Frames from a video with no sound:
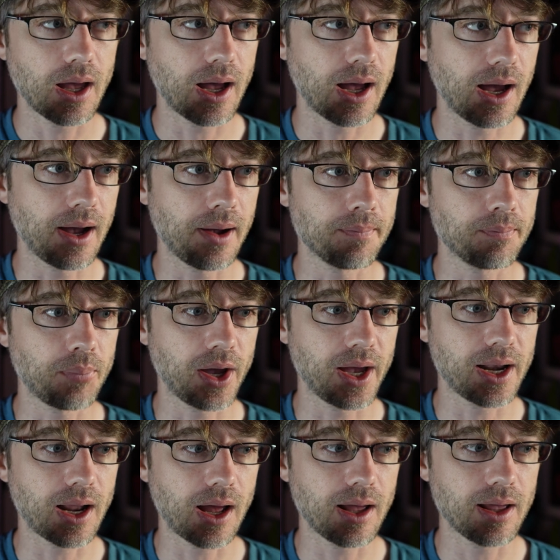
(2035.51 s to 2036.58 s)

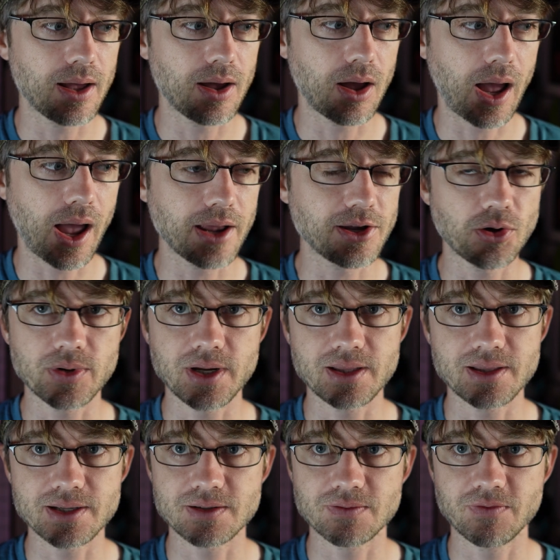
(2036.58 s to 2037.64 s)
But I don't need
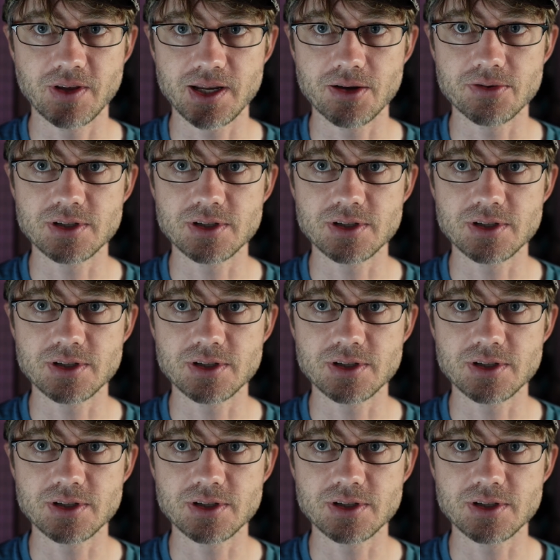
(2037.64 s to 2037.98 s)
this video